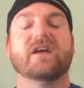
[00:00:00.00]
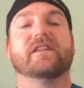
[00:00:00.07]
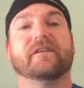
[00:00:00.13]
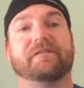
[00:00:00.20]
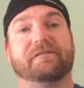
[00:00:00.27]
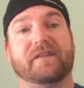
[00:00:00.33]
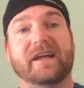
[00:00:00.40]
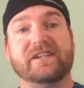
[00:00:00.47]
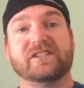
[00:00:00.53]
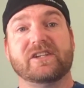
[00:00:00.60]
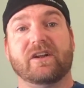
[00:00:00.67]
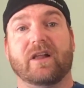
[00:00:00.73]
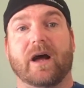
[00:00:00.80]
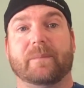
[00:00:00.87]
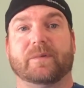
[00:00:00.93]
The flex
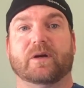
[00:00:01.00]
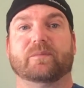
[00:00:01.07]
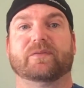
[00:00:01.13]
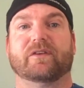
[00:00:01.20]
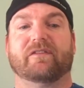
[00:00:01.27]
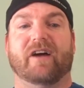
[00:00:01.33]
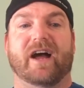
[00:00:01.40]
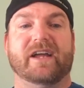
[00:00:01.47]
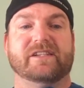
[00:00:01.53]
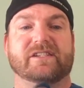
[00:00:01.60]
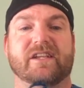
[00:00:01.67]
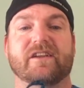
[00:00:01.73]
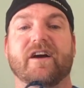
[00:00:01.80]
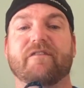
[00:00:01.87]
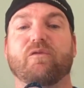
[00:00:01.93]
shell upper
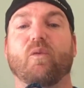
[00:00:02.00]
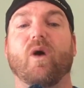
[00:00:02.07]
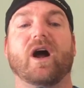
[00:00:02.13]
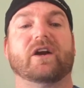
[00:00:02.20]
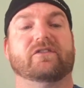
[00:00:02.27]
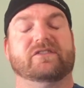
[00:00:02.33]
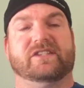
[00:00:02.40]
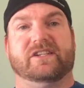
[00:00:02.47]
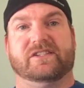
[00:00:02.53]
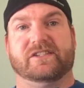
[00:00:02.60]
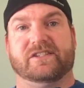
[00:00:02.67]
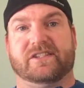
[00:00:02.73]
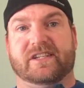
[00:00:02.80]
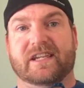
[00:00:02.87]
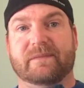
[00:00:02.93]
provides enough water
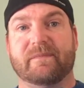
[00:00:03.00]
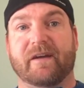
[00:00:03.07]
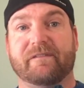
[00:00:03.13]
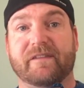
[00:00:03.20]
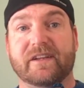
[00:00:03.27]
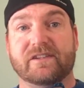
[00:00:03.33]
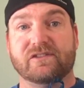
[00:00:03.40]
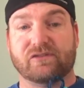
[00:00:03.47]
resistance to keep my feet